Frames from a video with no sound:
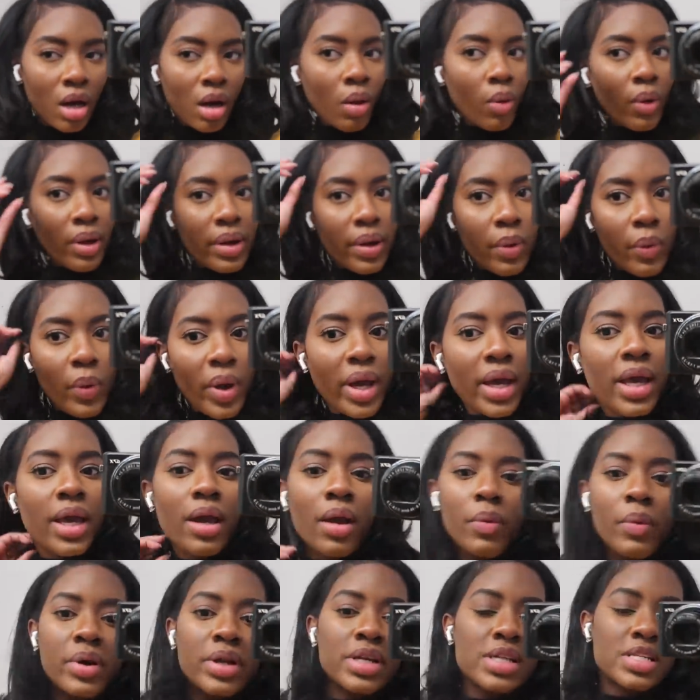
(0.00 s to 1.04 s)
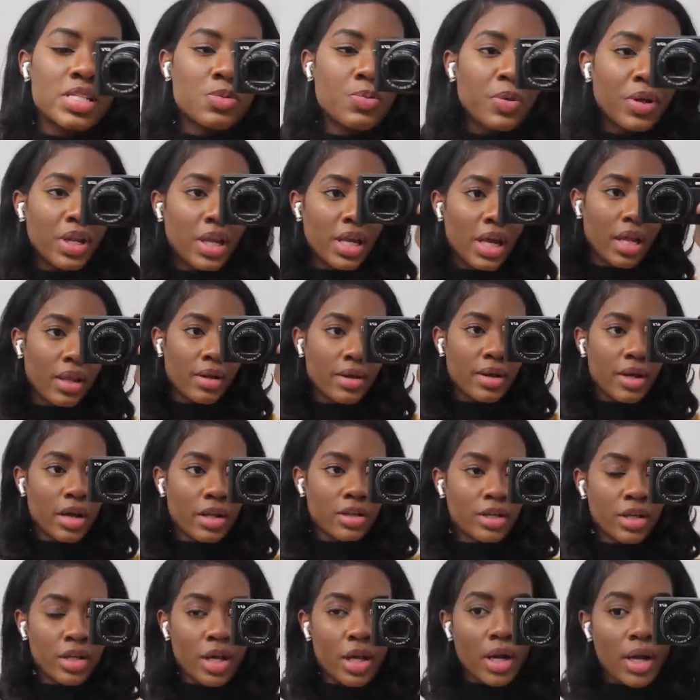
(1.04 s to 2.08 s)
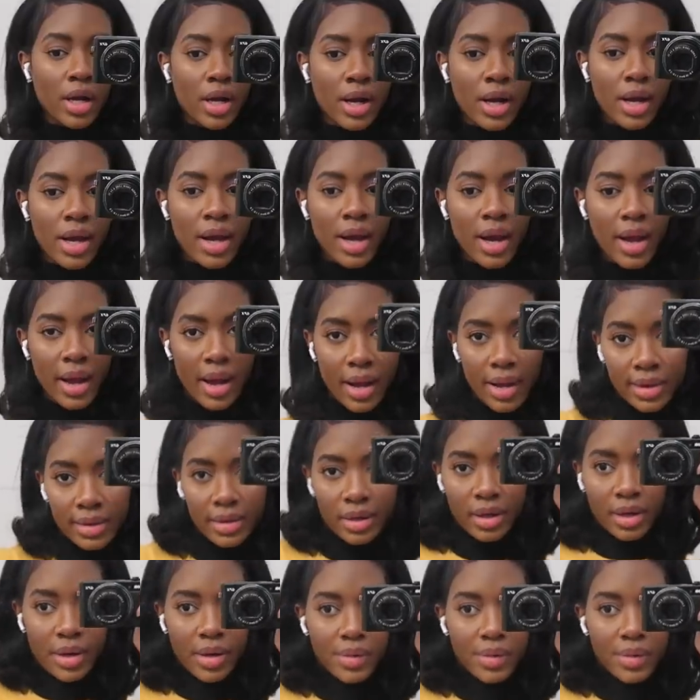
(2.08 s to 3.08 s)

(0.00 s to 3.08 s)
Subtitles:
one in white, one in this pretty yellow color, and